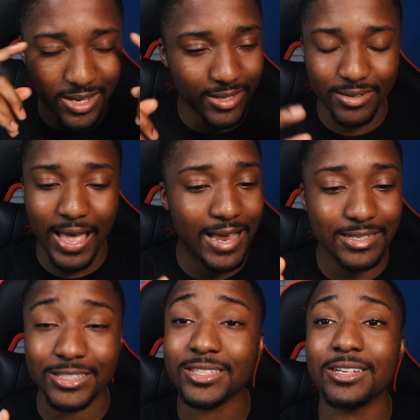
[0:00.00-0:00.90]
Like, I
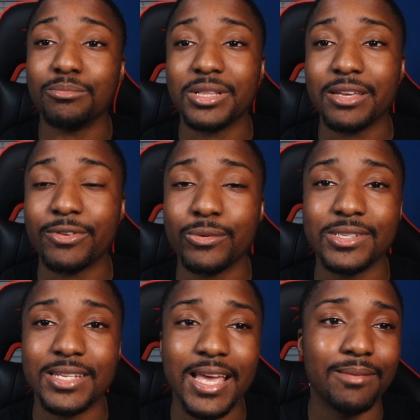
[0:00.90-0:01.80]
just couldn't believe he
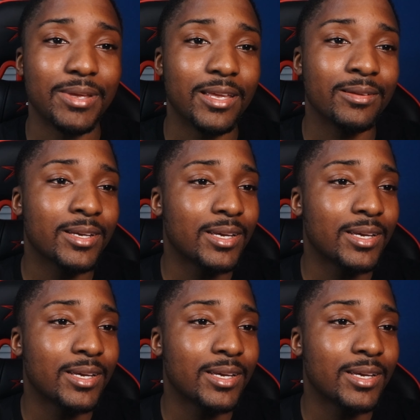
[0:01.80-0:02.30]
was dead, man.